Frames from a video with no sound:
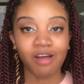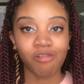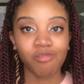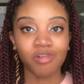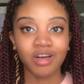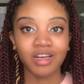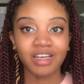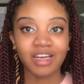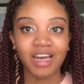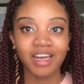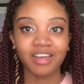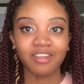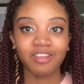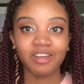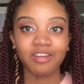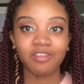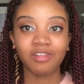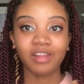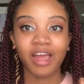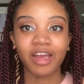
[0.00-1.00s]
I want to kind of
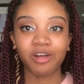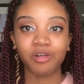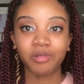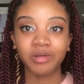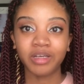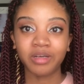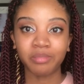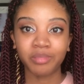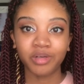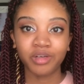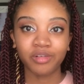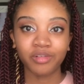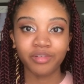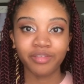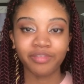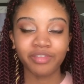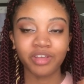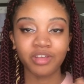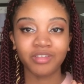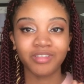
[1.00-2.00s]
give like quick book
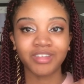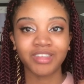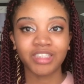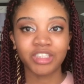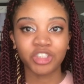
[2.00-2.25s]
reviews